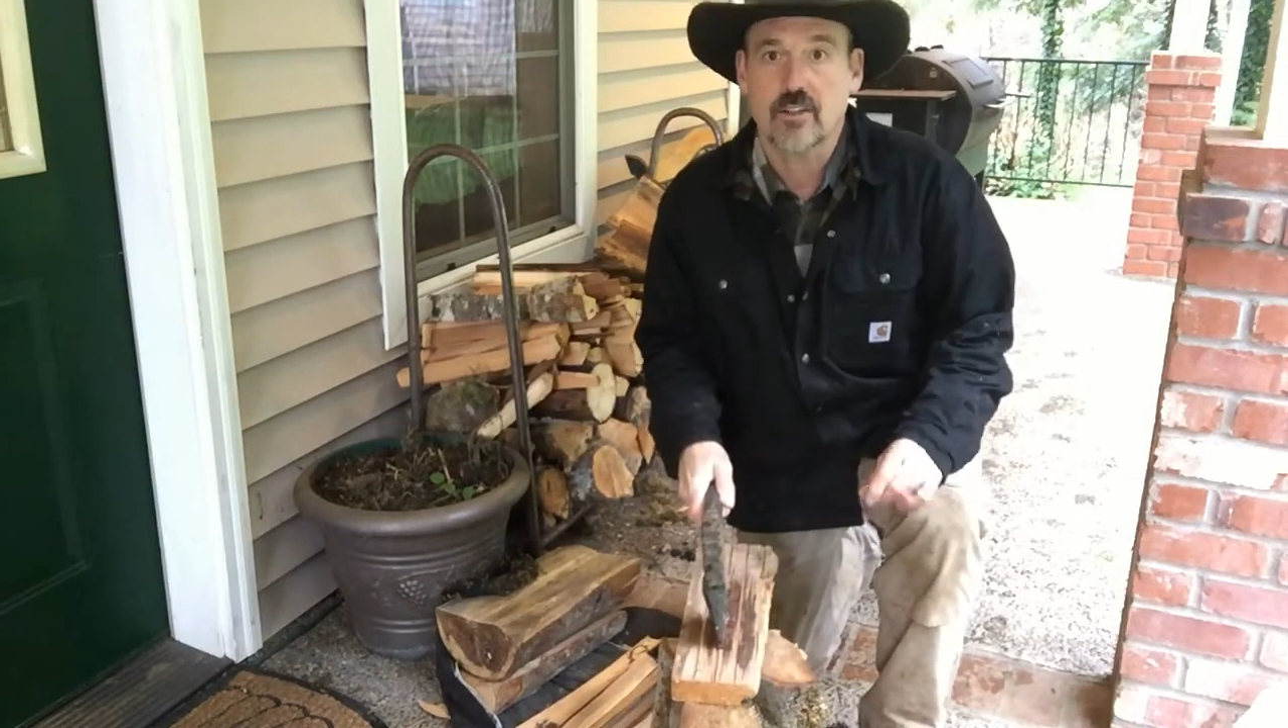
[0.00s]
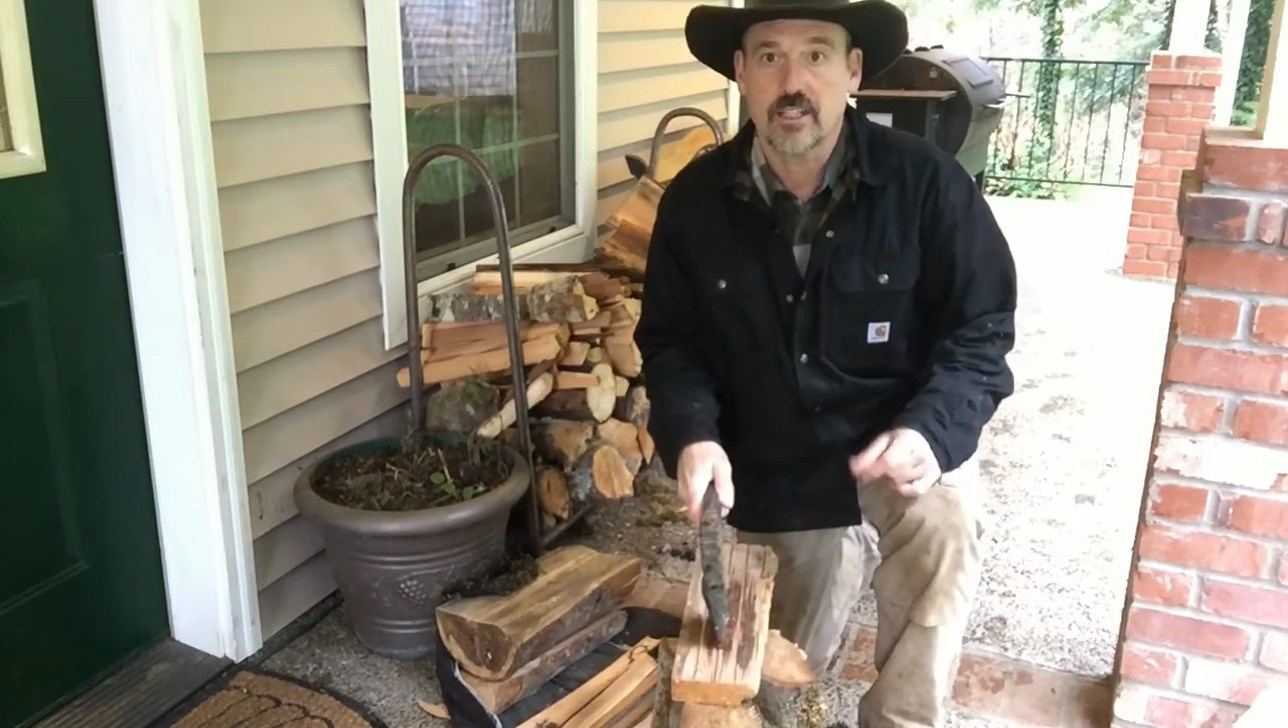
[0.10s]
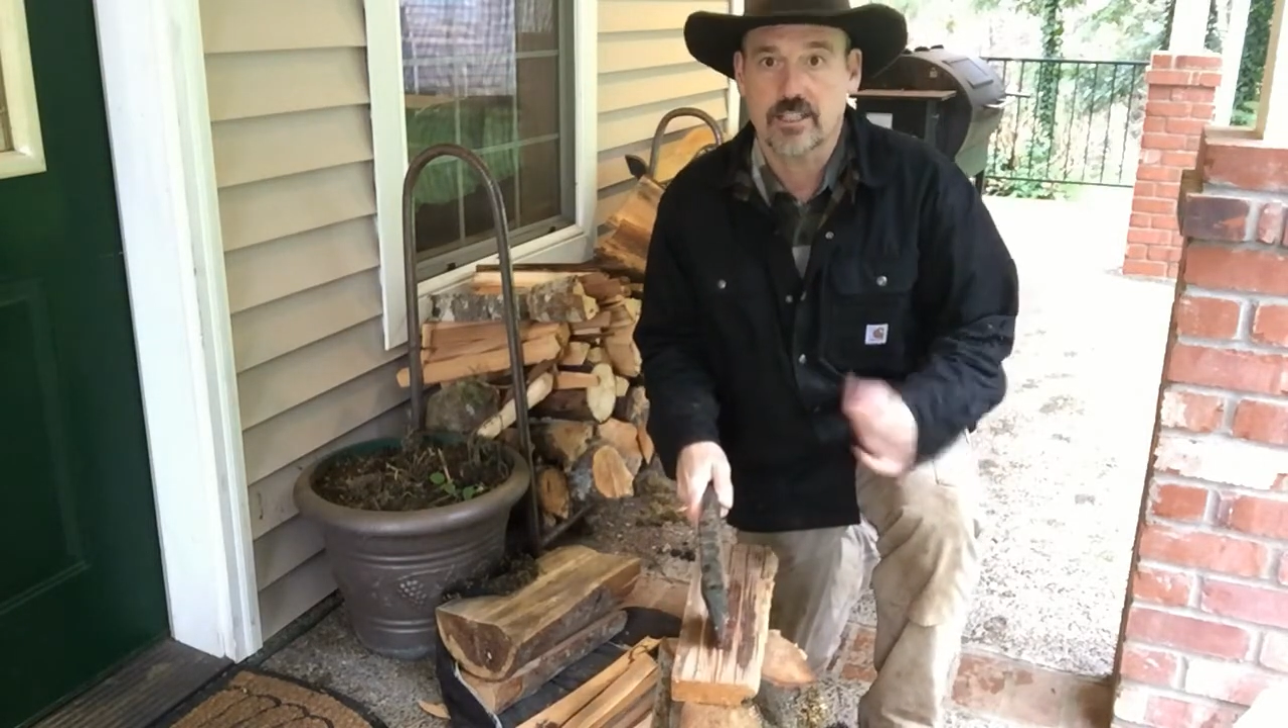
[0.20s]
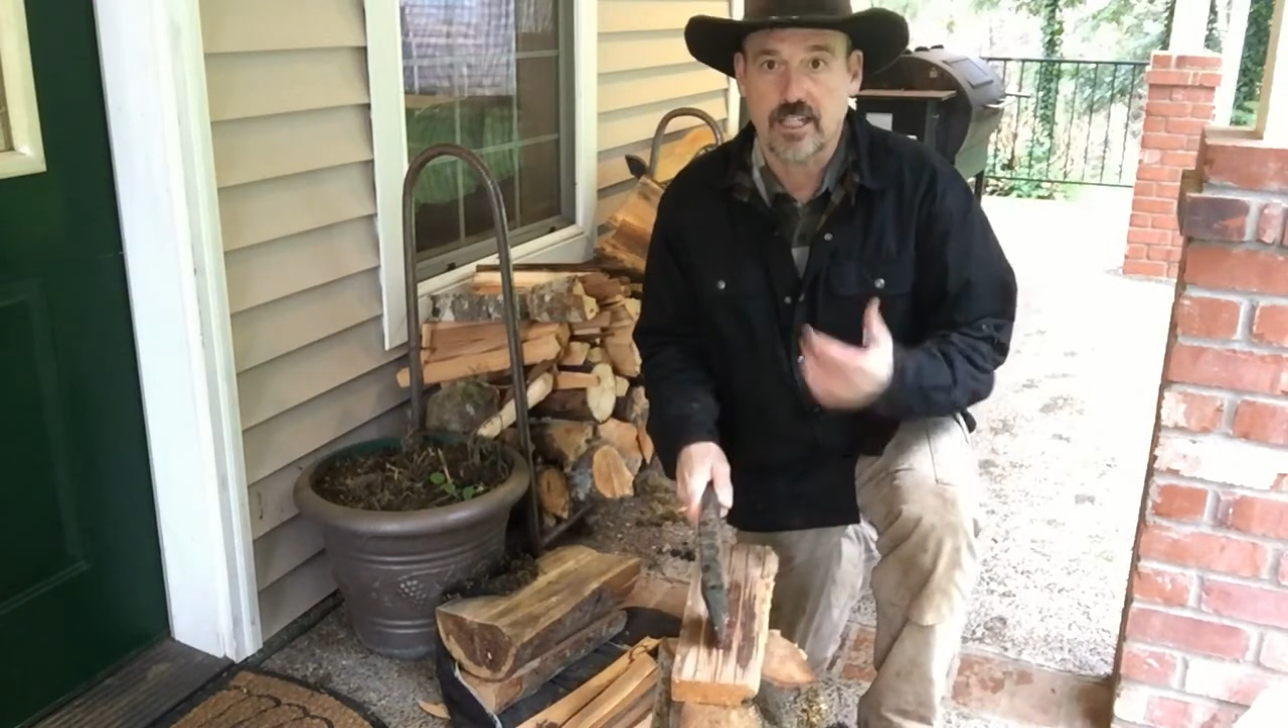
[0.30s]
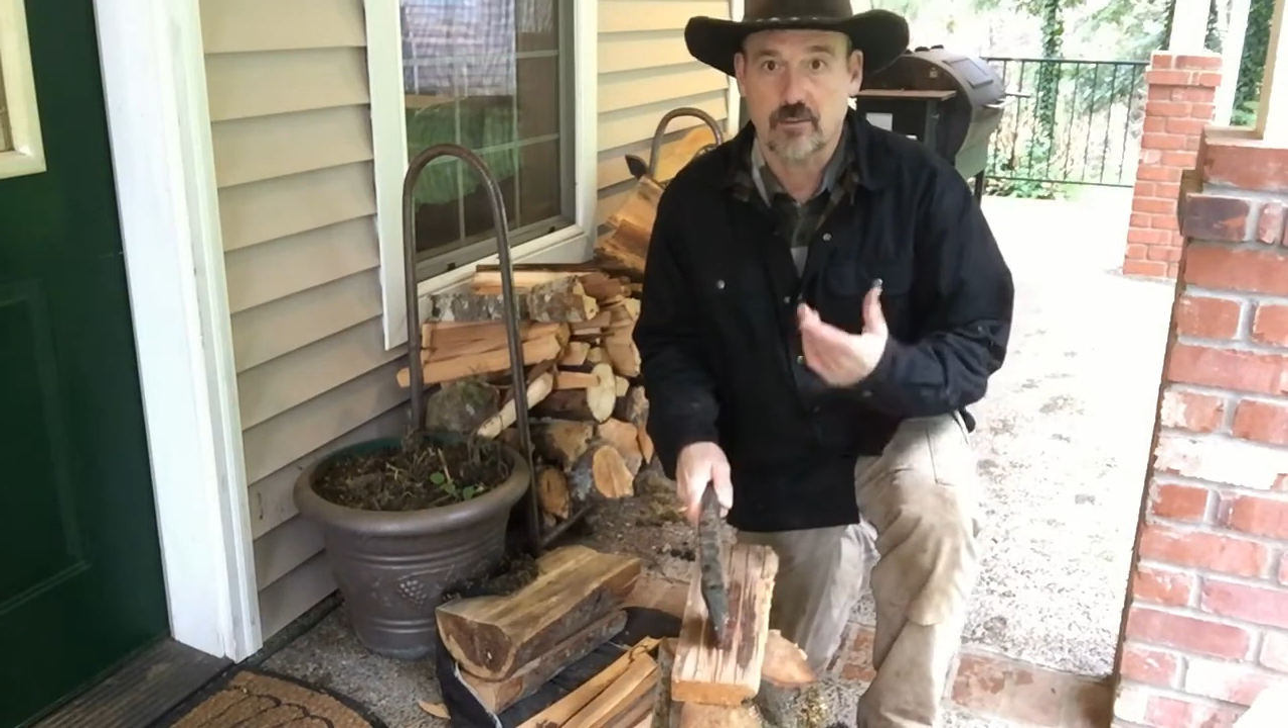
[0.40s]

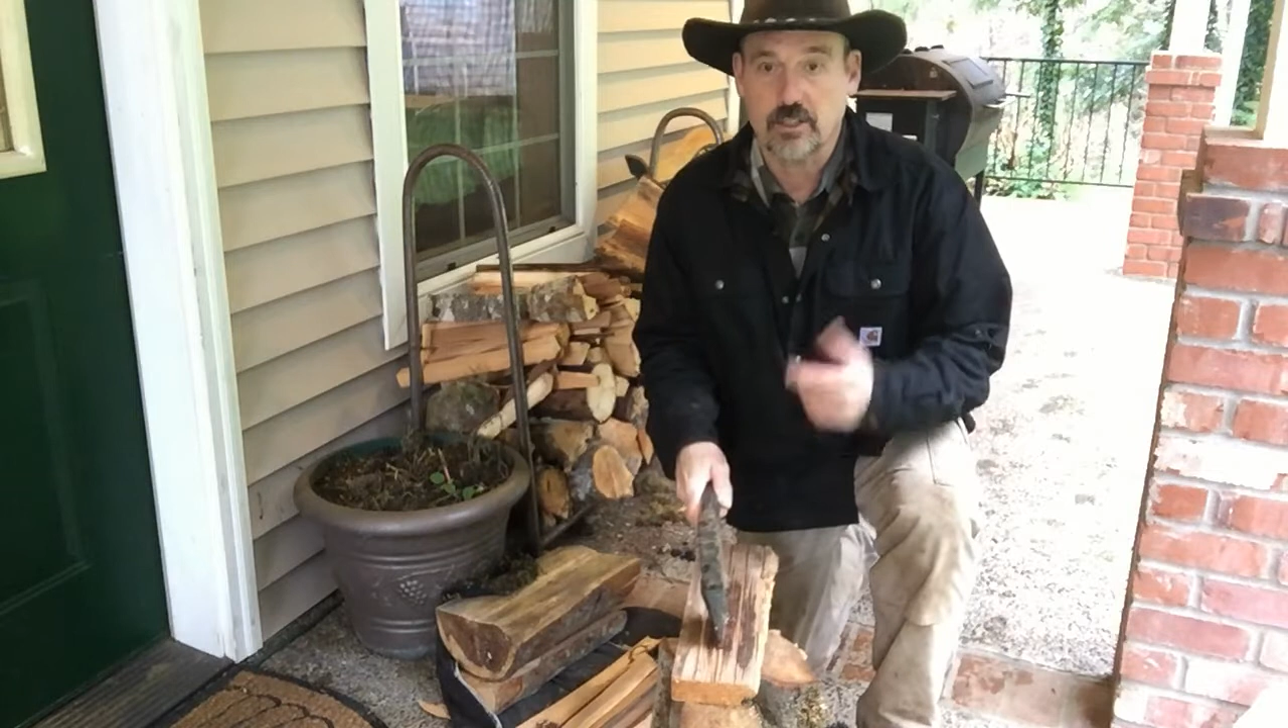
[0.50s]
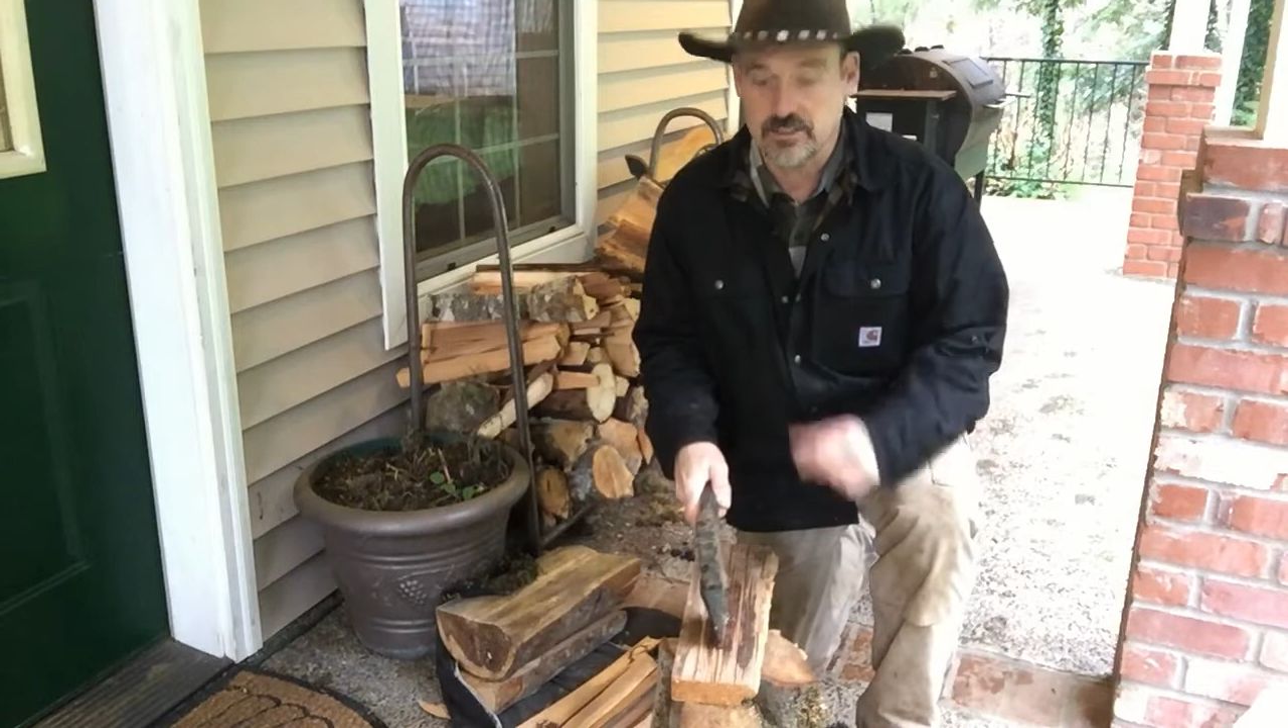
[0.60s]
hit it that way